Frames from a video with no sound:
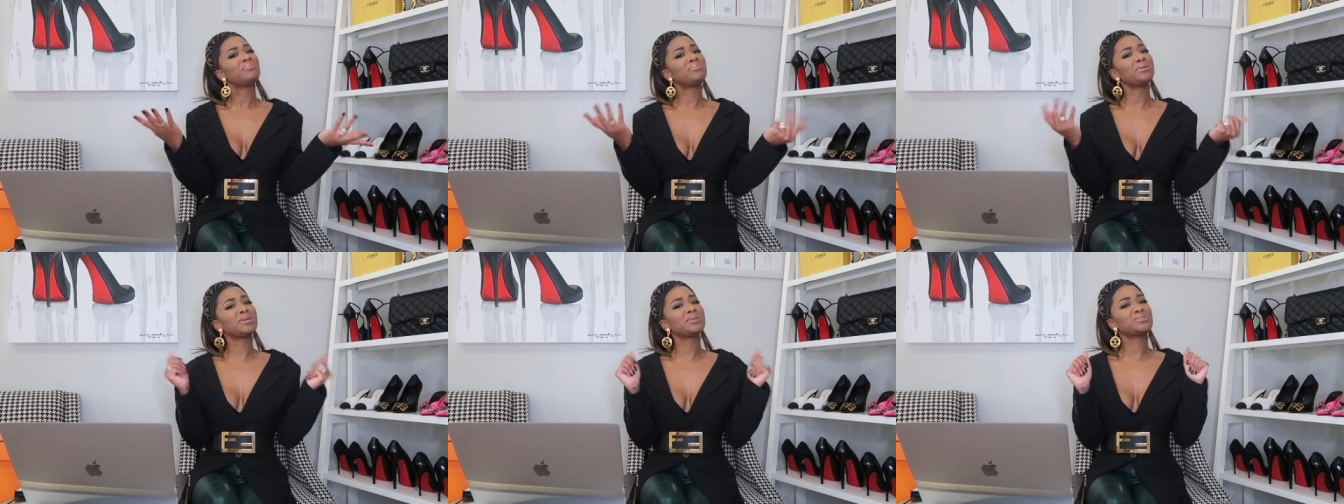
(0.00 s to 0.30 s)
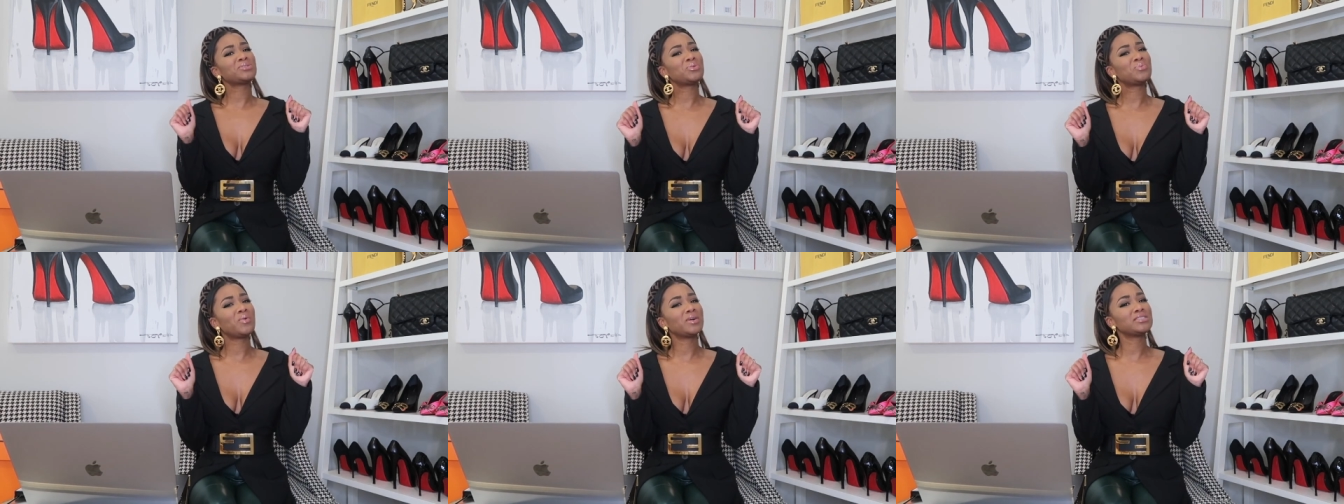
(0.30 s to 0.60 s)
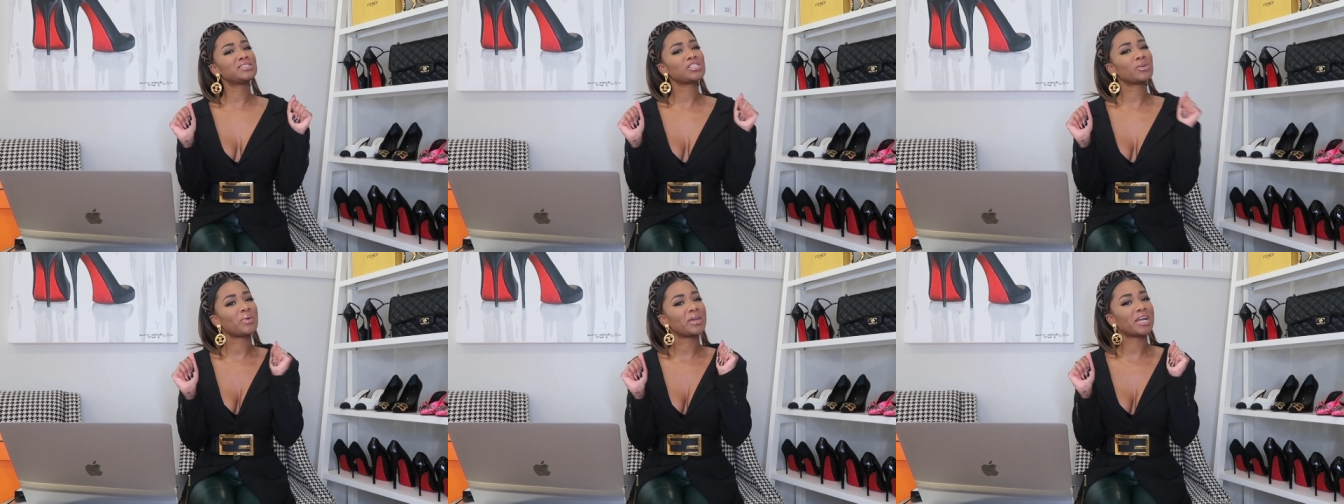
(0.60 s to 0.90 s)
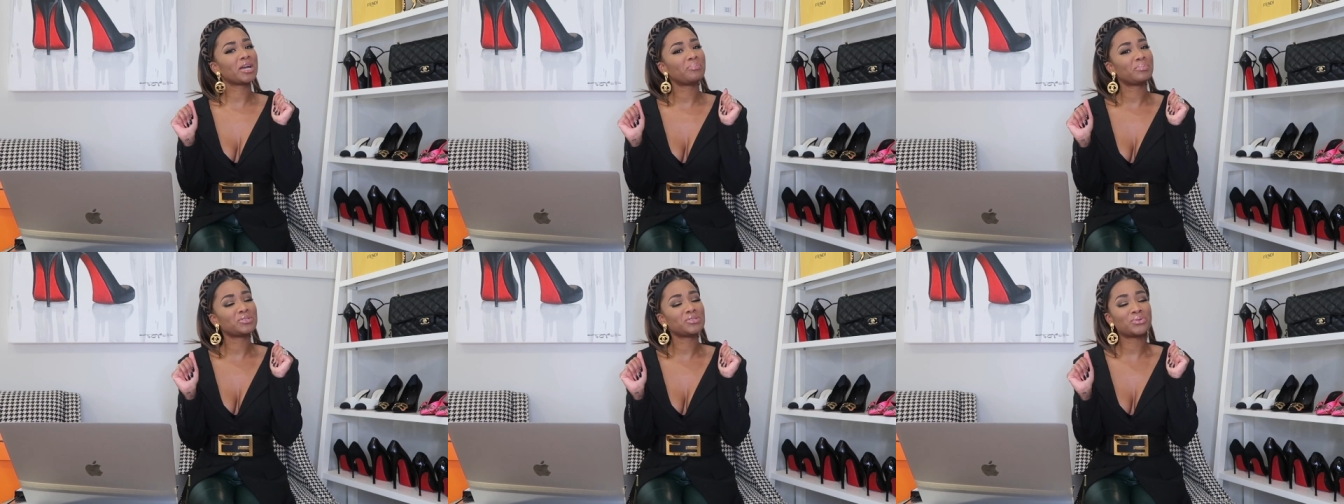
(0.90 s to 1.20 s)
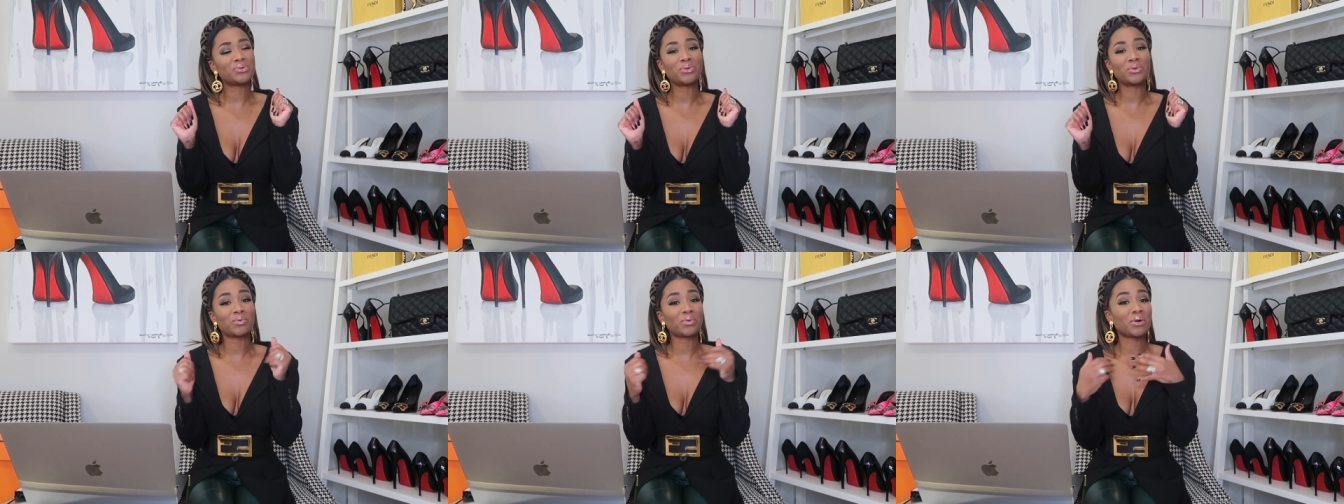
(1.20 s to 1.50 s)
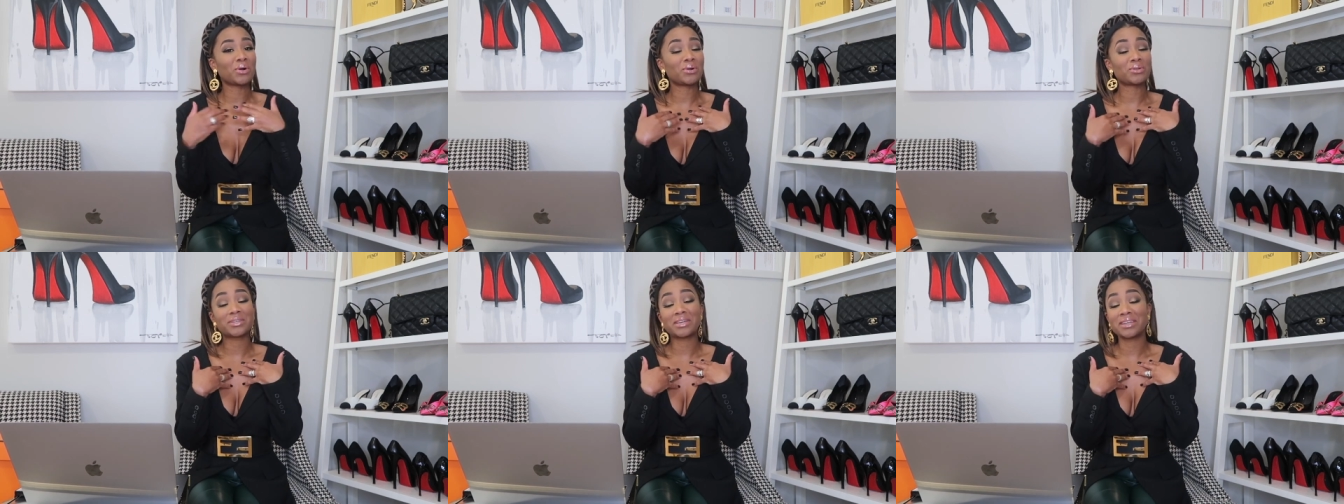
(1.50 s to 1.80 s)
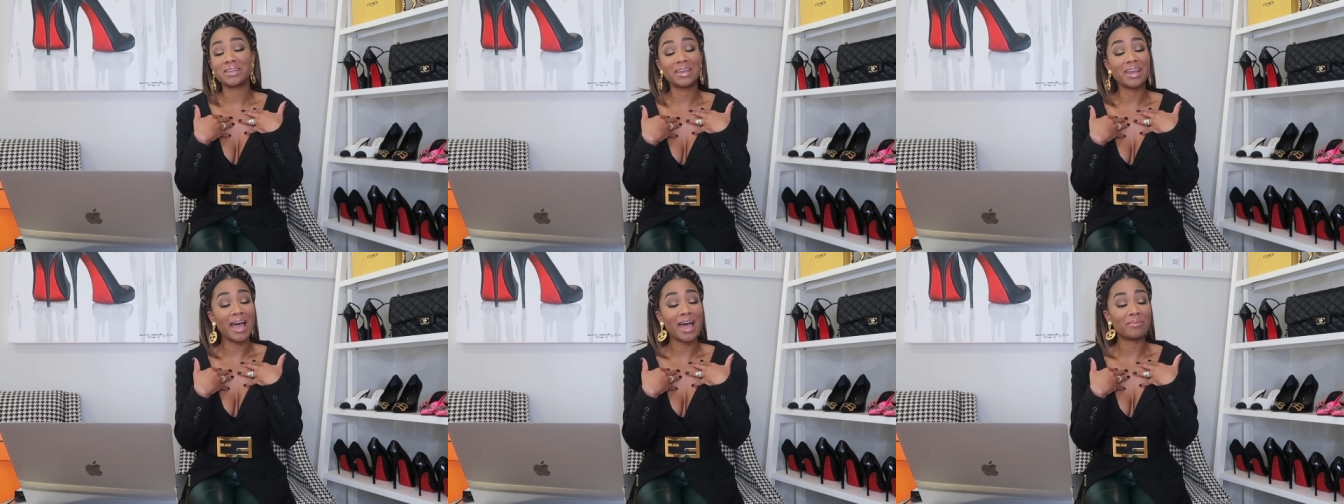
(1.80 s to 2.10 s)
because who wants to wake up a
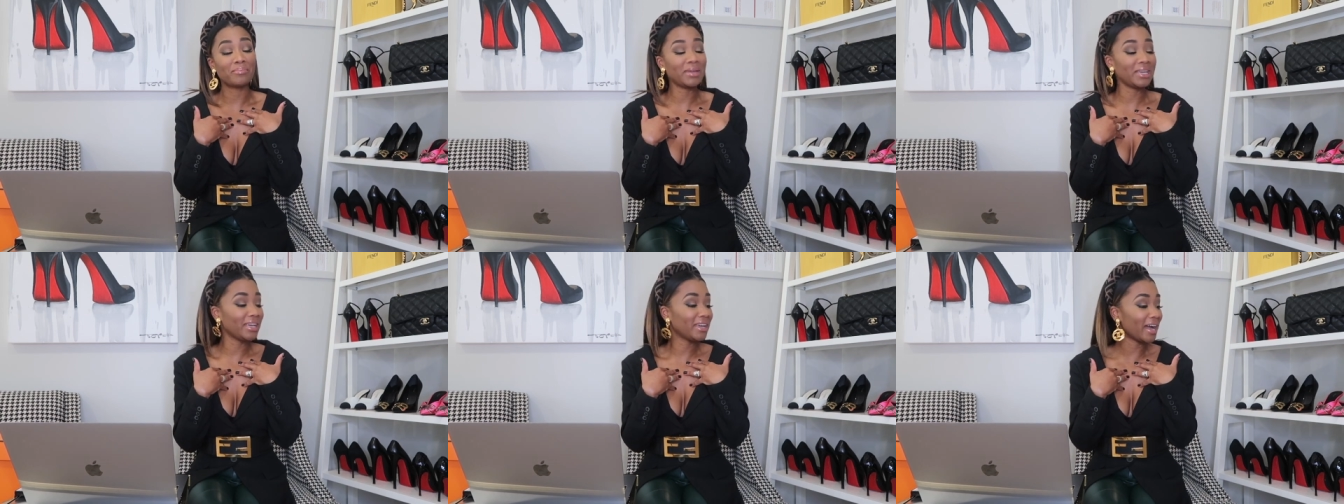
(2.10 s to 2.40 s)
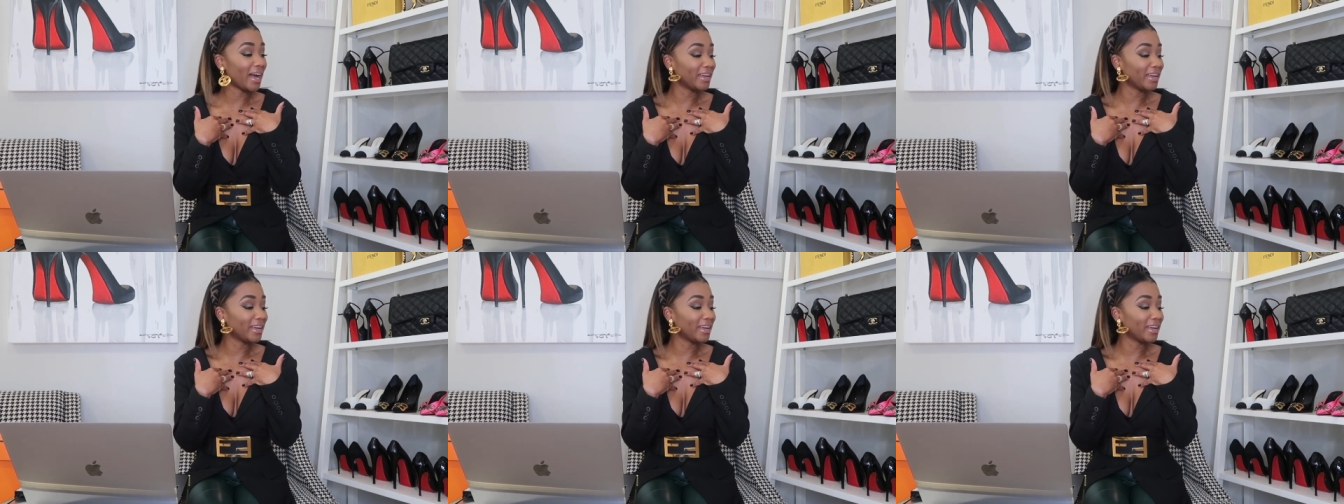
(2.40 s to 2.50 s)
2-year-old? Not me.